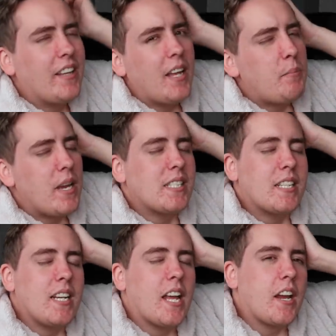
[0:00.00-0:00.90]
And then
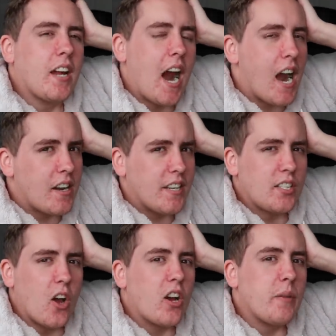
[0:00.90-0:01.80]
basically like Hardin is
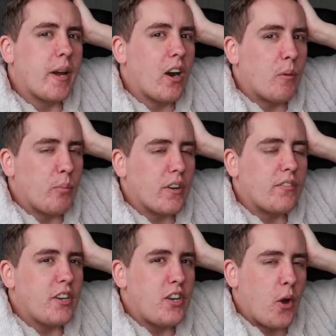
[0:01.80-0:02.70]
talking about her
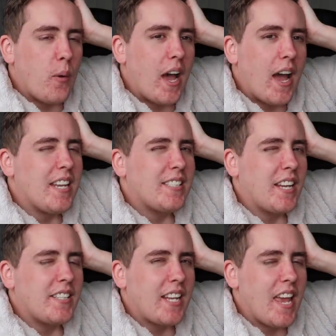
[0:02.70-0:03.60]
boyfriend Noah and he's
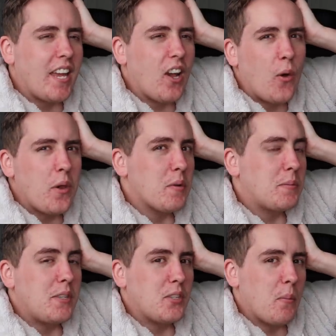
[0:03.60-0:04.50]
like saying, oh, he
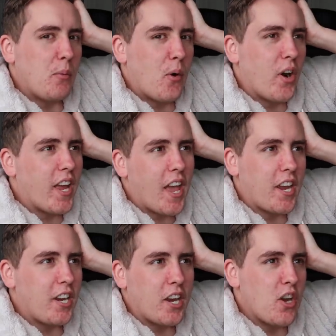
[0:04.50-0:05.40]
must be so boring. I,
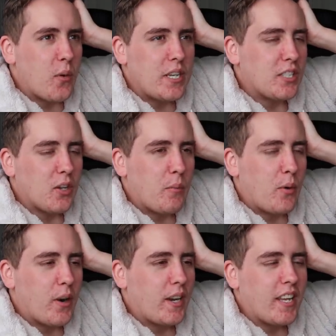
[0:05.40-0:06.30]
can, I know he's so
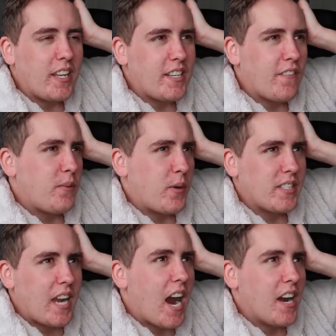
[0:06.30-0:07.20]
boring. Like he definitely
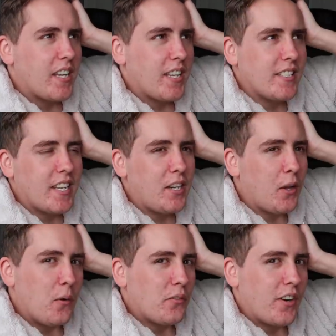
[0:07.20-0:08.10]
wears cardigans and
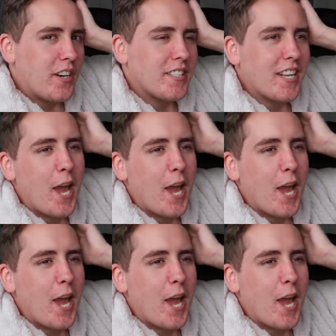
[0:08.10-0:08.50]
loafers.